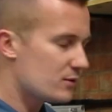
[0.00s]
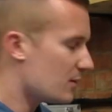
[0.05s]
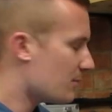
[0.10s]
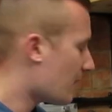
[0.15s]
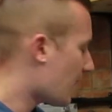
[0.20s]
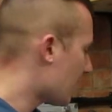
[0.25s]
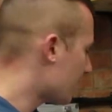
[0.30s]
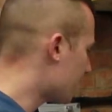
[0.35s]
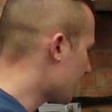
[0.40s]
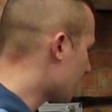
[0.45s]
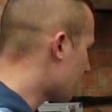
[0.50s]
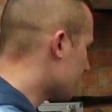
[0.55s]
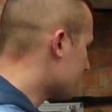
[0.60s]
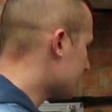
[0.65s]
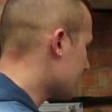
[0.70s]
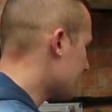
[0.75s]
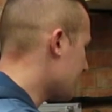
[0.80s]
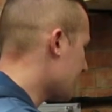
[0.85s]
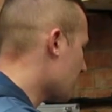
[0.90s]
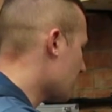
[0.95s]
might be able to
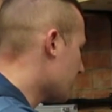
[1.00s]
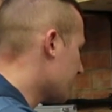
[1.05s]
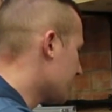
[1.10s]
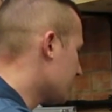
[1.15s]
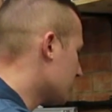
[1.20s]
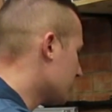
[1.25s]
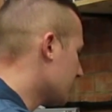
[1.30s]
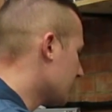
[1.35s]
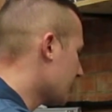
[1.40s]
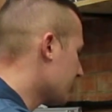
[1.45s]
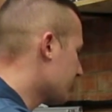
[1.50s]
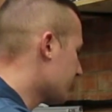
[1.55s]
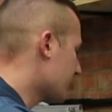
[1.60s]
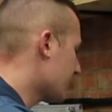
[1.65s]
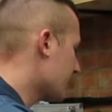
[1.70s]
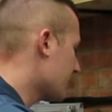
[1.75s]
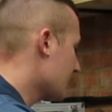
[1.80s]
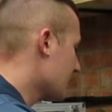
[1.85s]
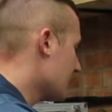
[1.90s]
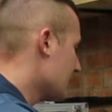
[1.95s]
see the LP
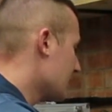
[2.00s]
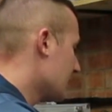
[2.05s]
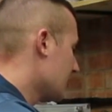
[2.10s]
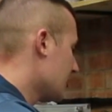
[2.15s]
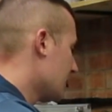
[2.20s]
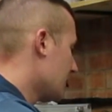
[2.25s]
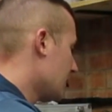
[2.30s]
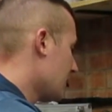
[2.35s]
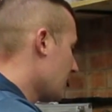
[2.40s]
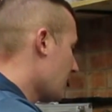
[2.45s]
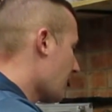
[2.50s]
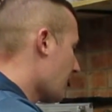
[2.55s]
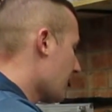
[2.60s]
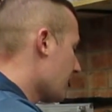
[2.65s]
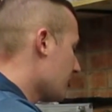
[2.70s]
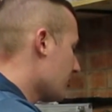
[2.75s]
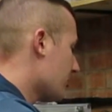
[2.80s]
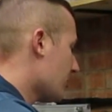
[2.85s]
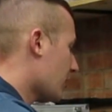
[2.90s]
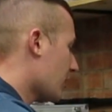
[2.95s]
883.
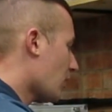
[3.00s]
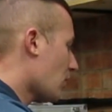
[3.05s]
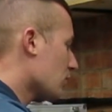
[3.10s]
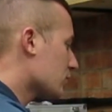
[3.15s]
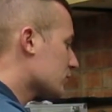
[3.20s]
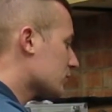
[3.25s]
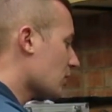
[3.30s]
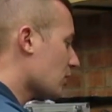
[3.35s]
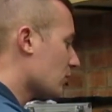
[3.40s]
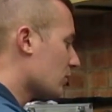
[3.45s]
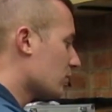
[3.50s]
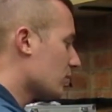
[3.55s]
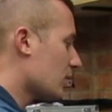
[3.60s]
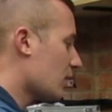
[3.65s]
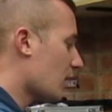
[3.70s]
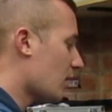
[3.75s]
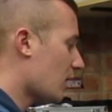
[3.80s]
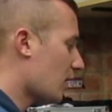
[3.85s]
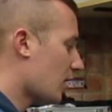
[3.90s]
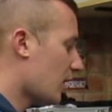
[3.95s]
And also,
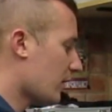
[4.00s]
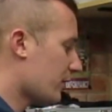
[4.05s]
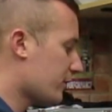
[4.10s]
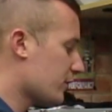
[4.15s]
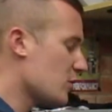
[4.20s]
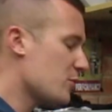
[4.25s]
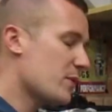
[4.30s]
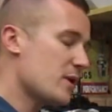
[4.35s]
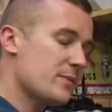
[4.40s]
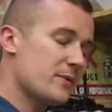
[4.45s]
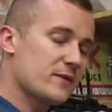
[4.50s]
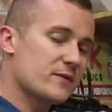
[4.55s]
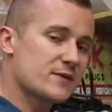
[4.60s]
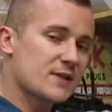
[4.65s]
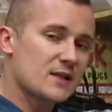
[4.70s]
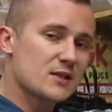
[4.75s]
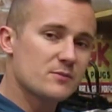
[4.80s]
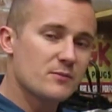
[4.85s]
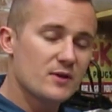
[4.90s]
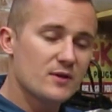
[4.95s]
a few people have
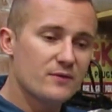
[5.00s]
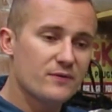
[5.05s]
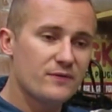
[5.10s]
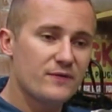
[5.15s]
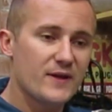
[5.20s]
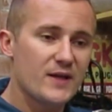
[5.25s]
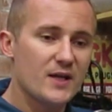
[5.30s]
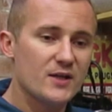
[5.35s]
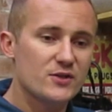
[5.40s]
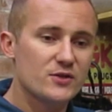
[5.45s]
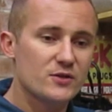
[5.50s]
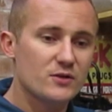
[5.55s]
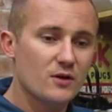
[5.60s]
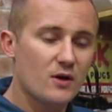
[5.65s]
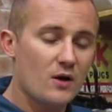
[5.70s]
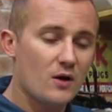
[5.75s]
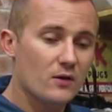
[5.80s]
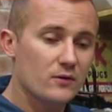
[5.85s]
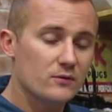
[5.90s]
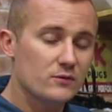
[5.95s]
said to me the finish
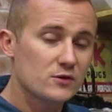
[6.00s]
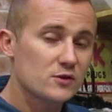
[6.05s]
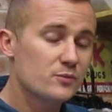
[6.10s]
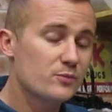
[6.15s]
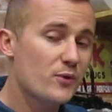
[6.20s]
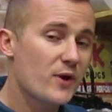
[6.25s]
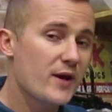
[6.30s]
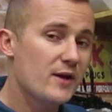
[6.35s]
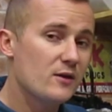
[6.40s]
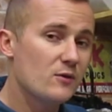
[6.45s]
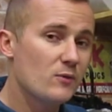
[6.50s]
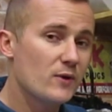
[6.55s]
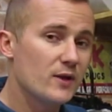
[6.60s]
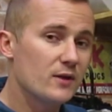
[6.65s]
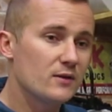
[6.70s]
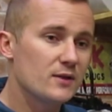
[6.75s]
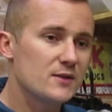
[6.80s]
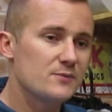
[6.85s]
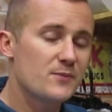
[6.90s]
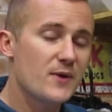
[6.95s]
on spraying a
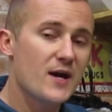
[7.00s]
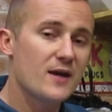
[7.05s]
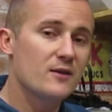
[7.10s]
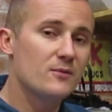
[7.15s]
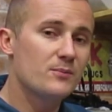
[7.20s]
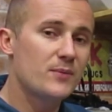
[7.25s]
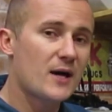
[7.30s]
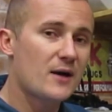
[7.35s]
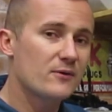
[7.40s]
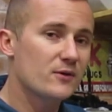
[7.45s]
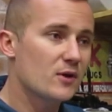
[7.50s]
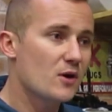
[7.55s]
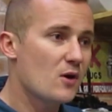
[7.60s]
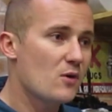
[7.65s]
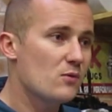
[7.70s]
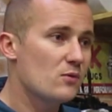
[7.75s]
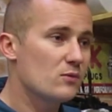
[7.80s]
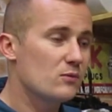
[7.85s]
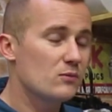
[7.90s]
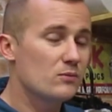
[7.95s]
wheel is better than powder
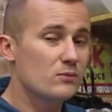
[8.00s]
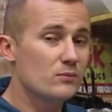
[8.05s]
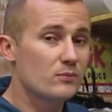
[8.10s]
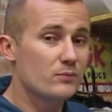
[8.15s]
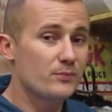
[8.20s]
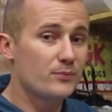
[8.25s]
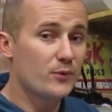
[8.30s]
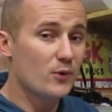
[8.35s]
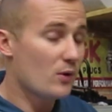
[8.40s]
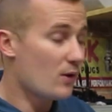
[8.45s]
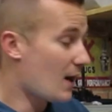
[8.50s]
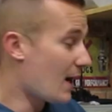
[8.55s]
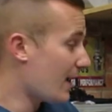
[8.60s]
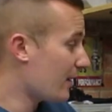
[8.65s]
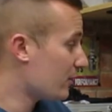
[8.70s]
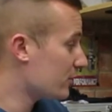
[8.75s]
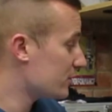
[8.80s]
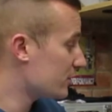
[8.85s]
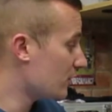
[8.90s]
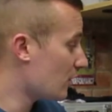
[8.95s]
coat, but I
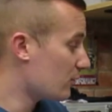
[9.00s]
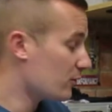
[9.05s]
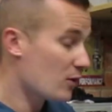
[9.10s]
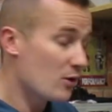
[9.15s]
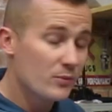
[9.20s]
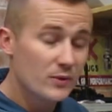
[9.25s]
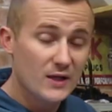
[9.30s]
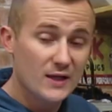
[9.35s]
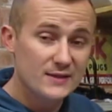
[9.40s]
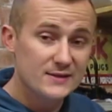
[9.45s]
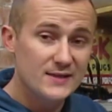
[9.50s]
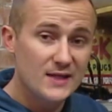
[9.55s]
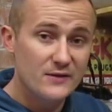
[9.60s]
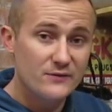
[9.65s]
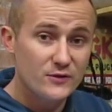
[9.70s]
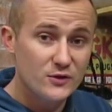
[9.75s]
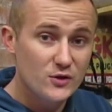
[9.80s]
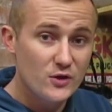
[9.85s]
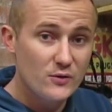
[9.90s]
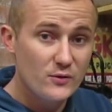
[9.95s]
honestly don't know. But like I say,
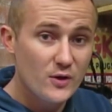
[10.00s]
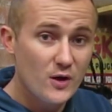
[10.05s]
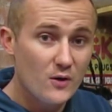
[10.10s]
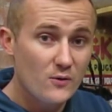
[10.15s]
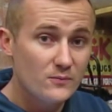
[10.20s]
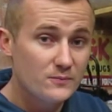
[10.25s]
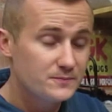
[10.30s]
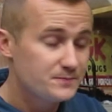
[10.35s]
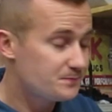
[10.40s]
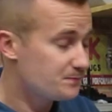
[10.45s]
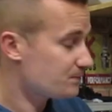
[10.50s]
if you do know,